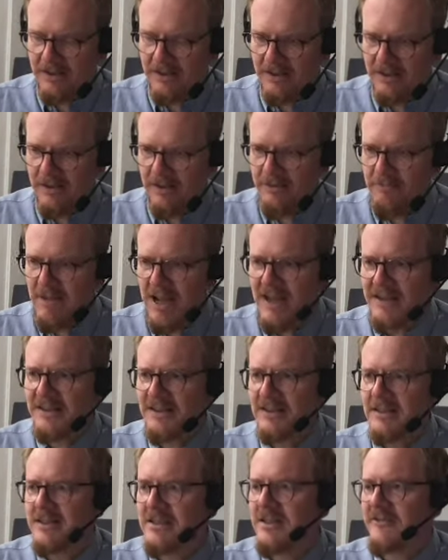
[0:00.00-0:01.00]
on
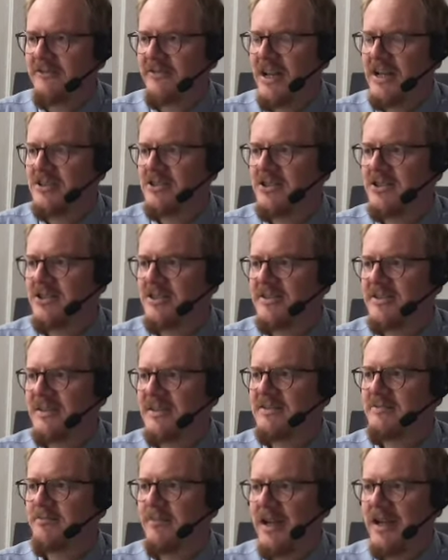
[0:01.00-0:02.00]
medical interventions,
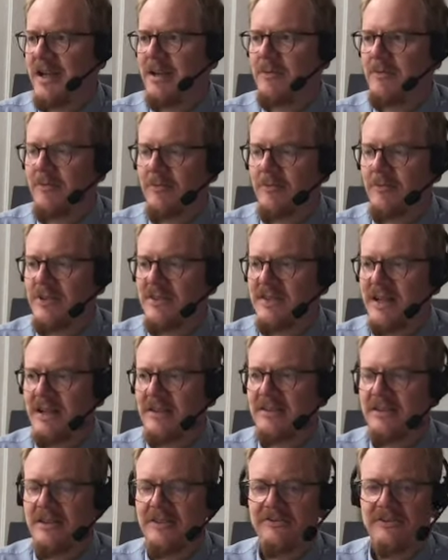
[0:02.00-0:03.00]
this may
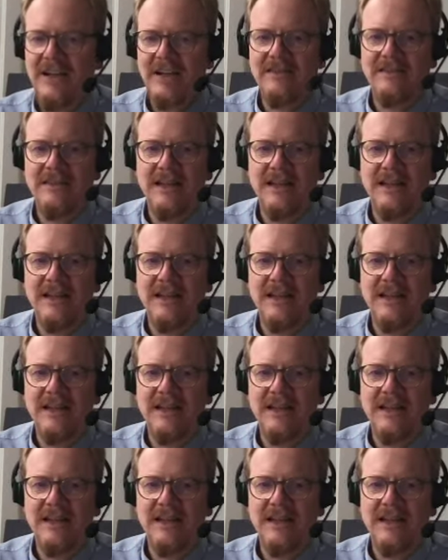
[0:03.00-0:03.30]
result in the fact